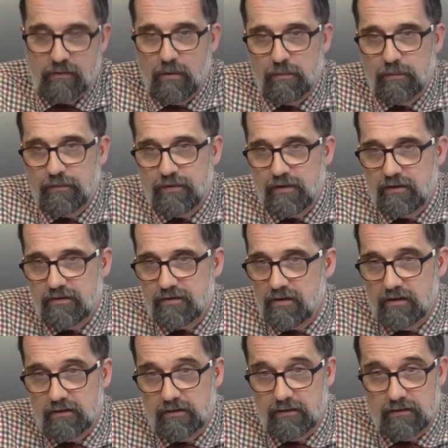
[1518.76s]
what we've seen in
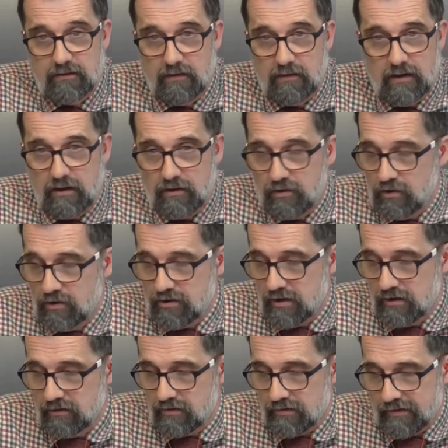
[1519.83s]
Scotland, right? A huge
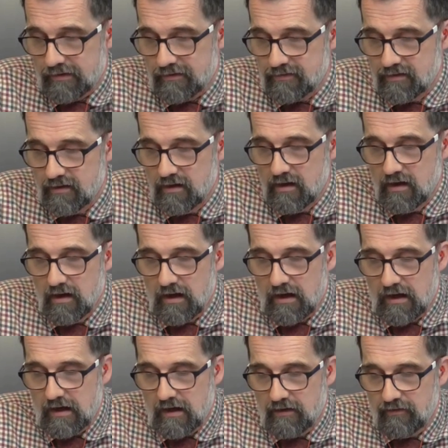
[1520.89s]
increase,
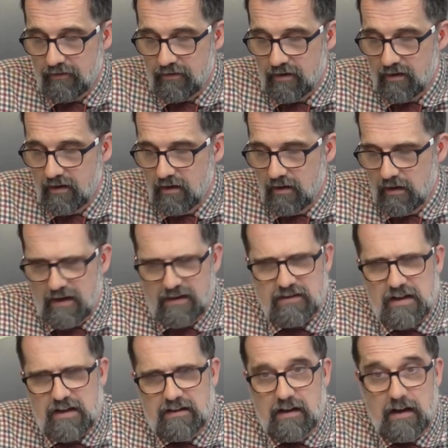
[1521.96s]
and
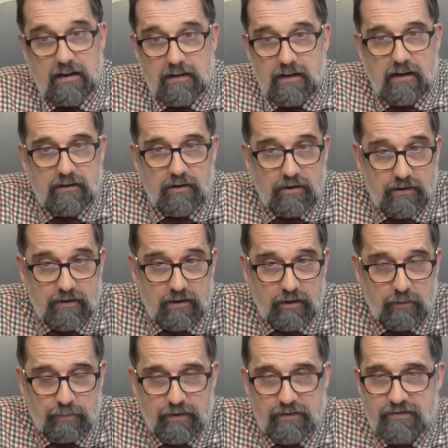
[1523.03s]
in
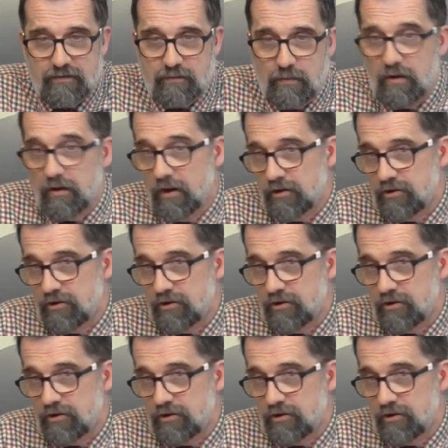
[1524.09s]
other places as well.